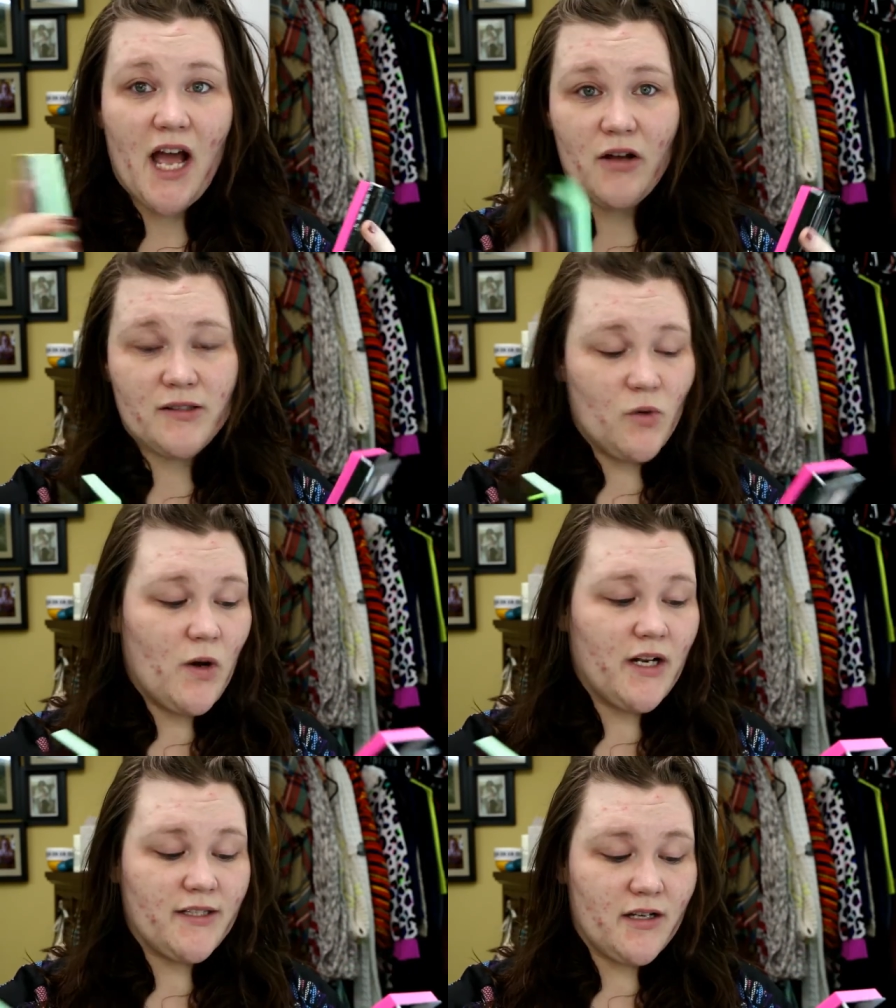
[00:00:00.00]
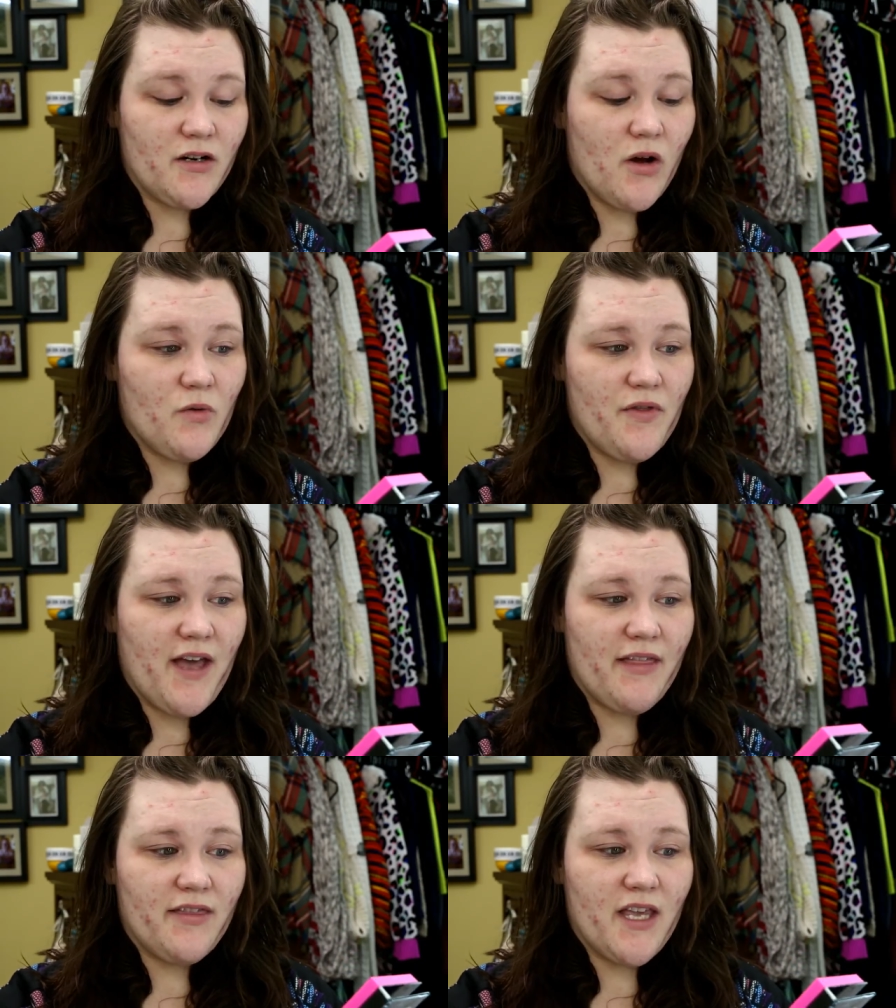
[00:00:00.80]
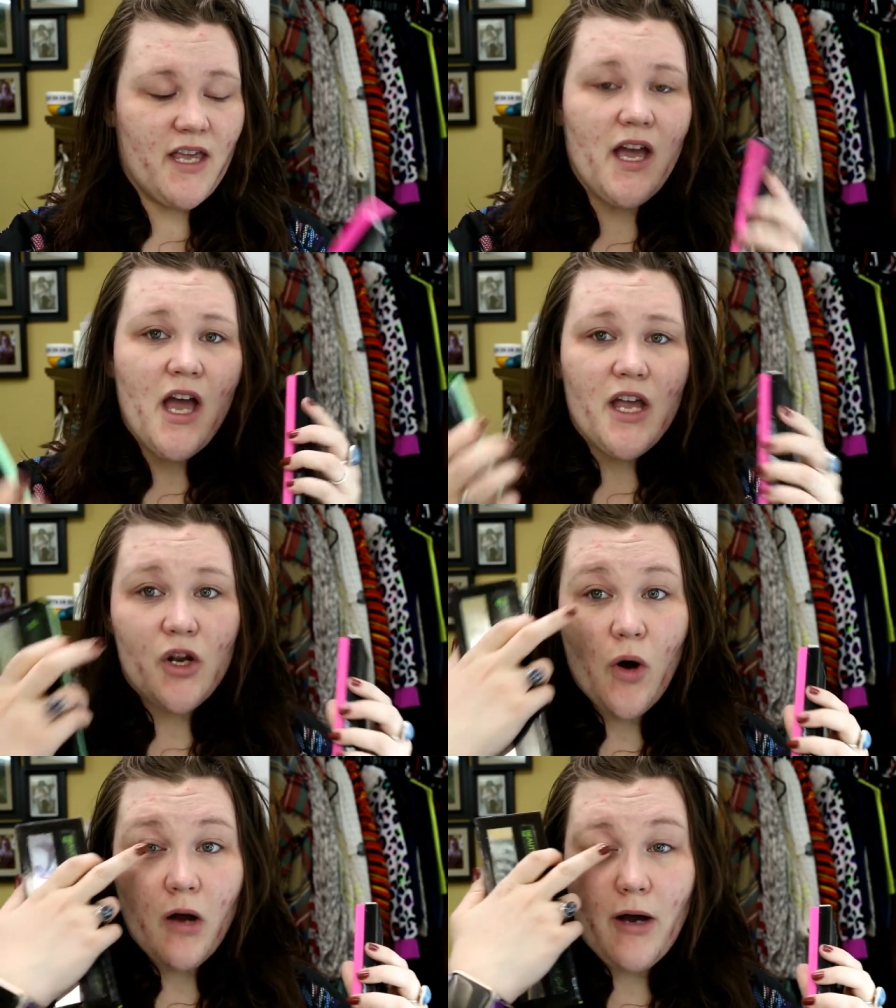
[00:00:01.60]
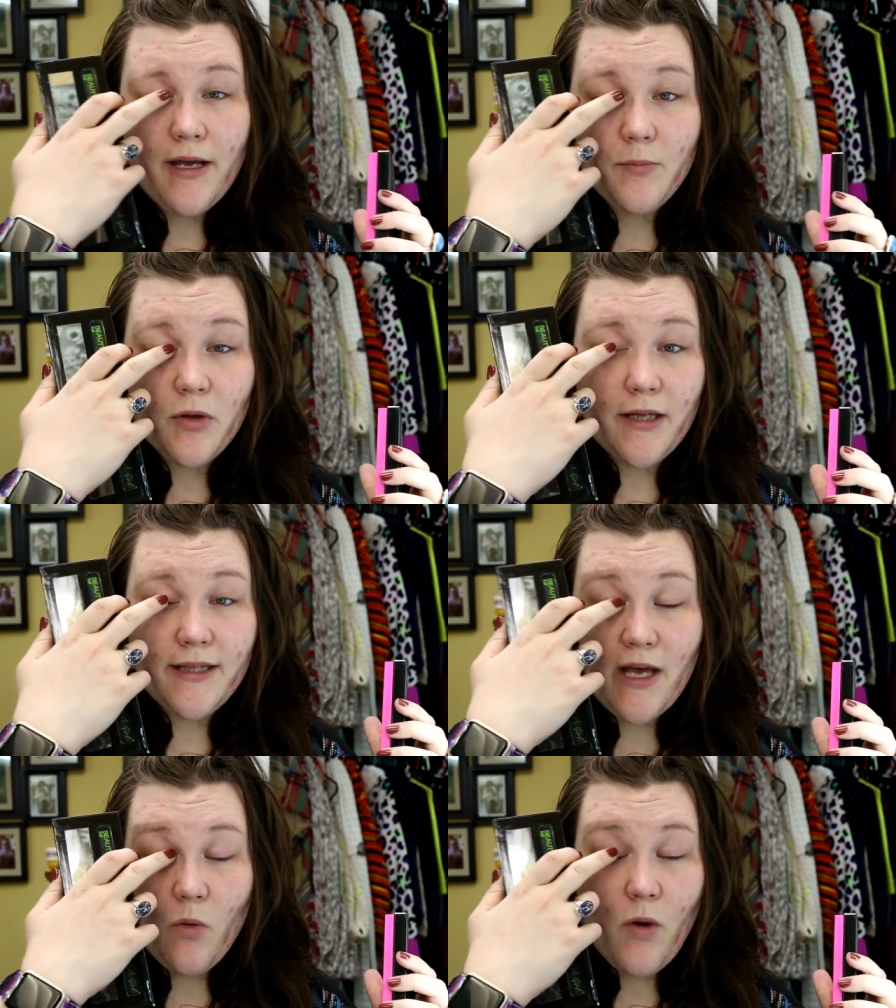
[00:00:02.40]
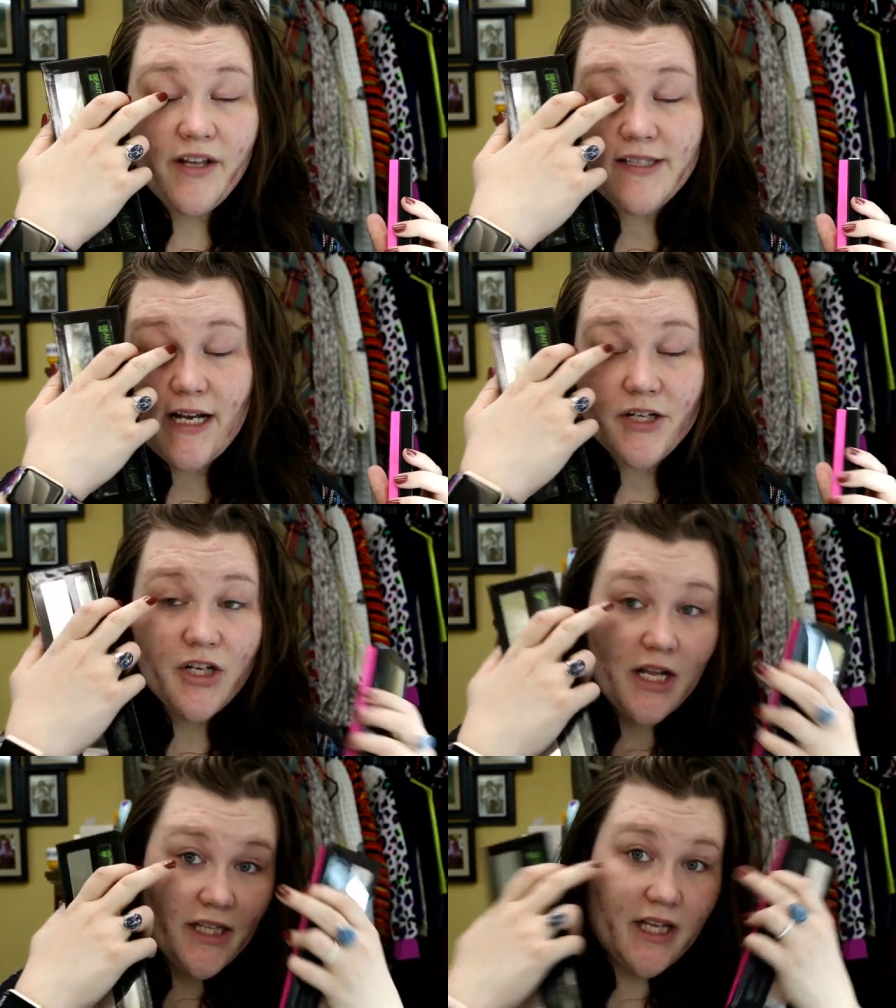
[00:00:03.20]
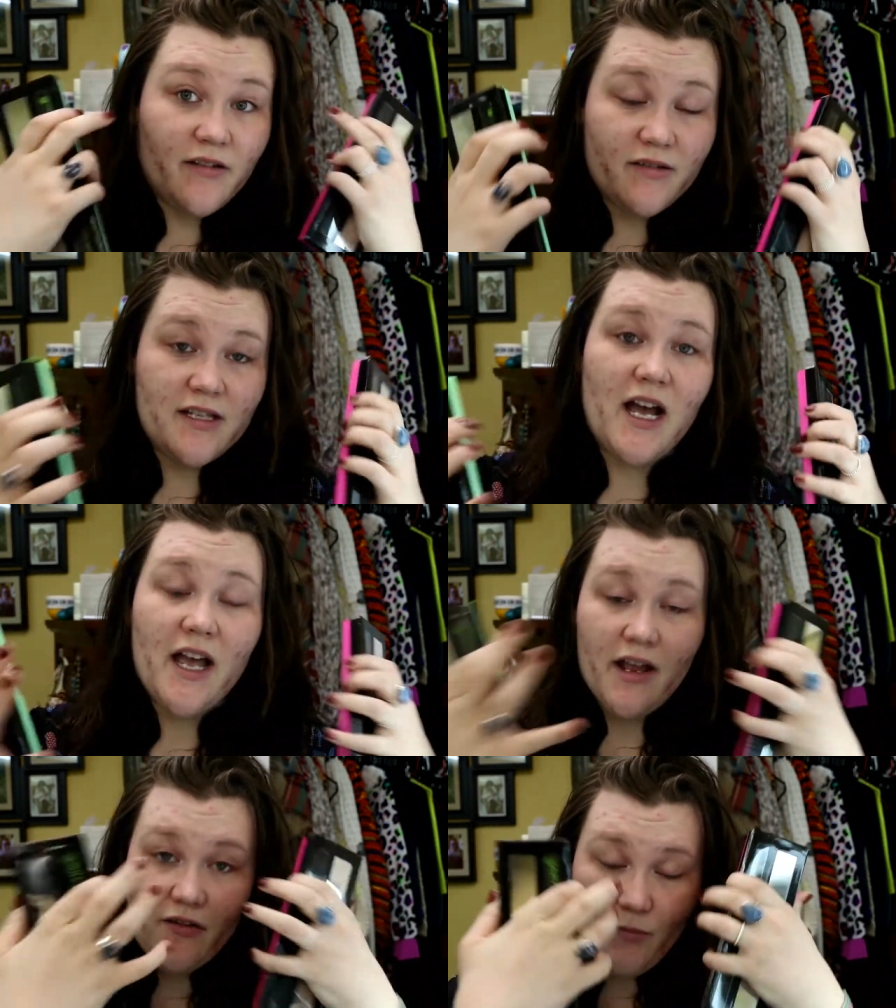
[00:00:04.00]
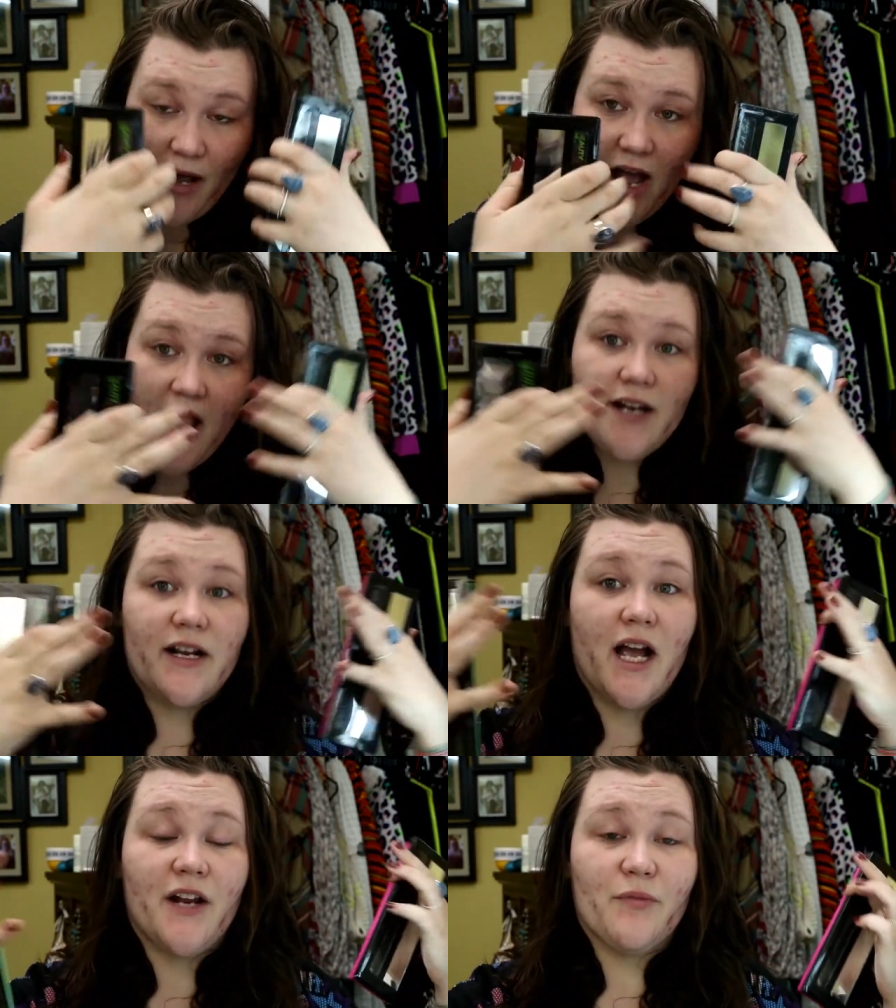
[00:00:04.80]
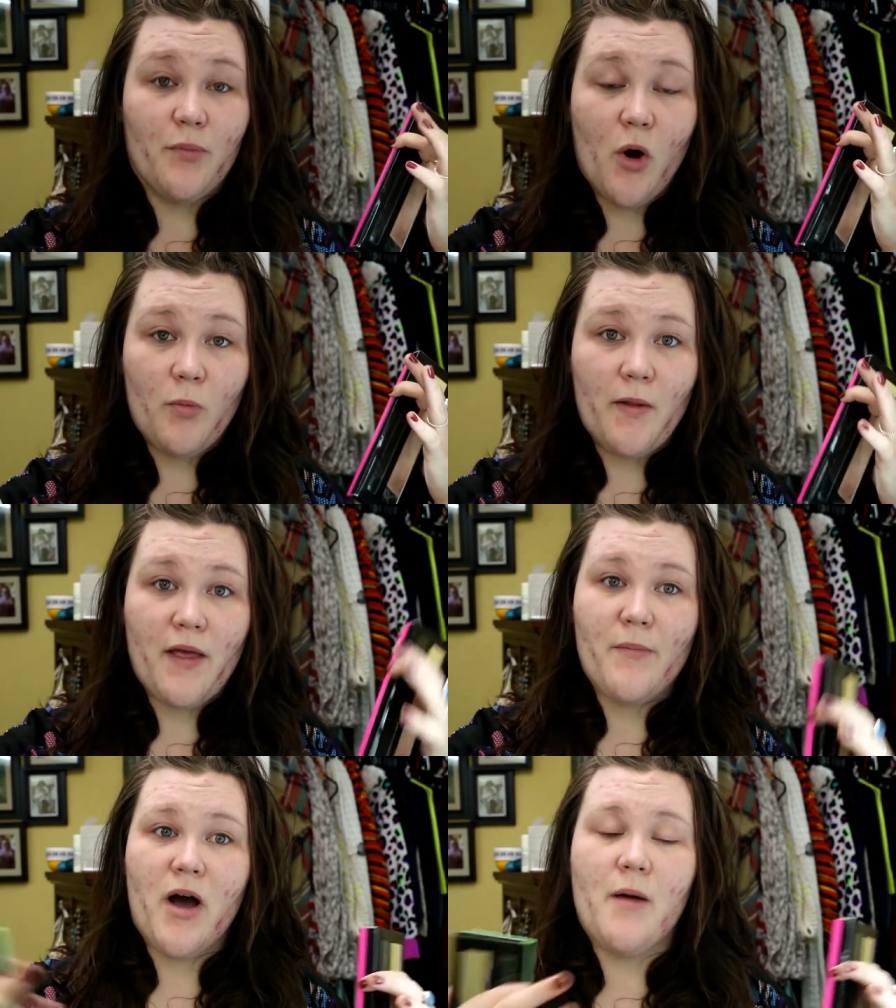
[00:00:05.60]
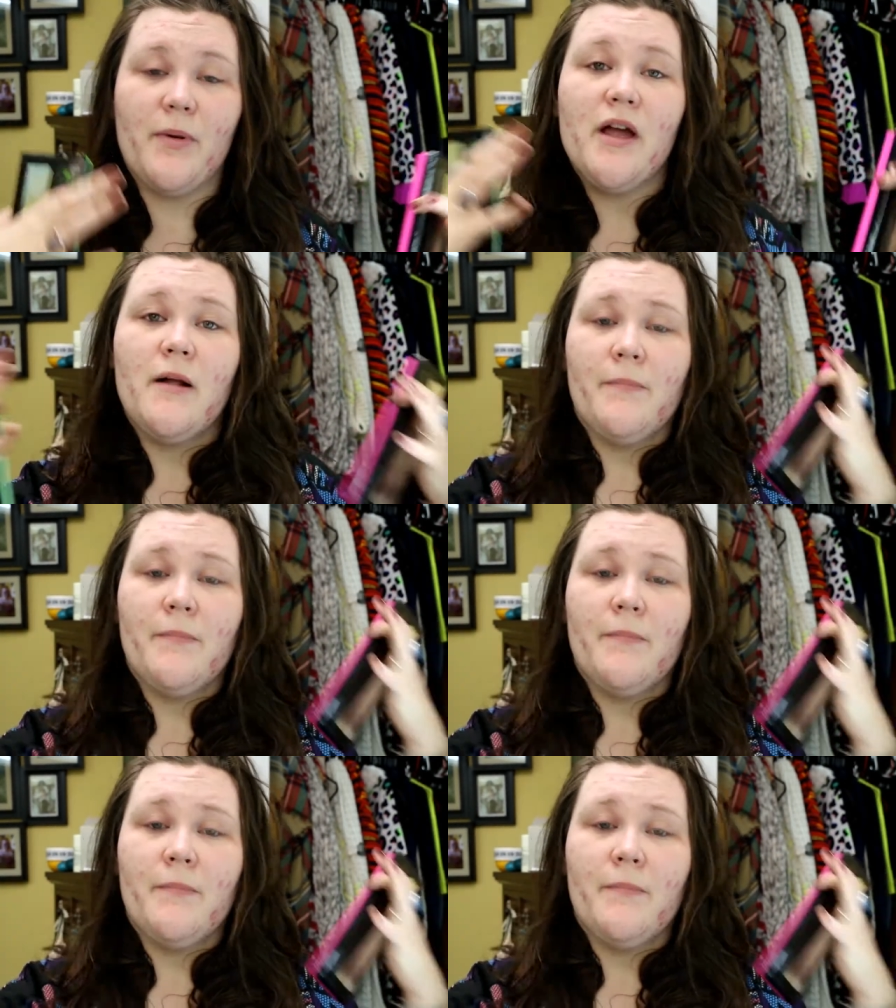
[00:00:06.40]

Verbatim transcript: I also wanted to note that the, you know how I had put like that white section on the inside of my eye to kind of open them up